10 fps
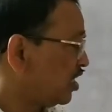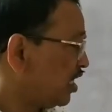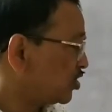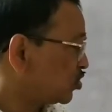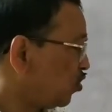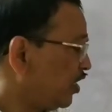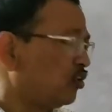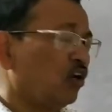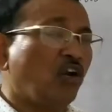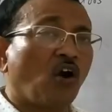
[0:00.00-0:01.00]
So it
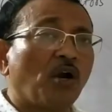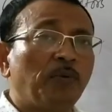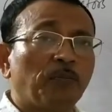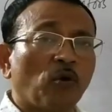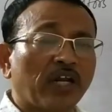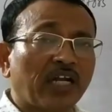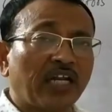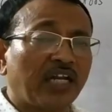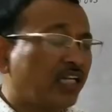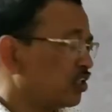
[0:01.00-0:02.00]
will not be
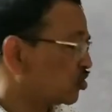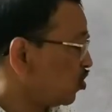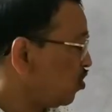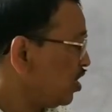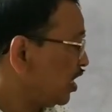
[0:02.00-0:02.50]
protected. So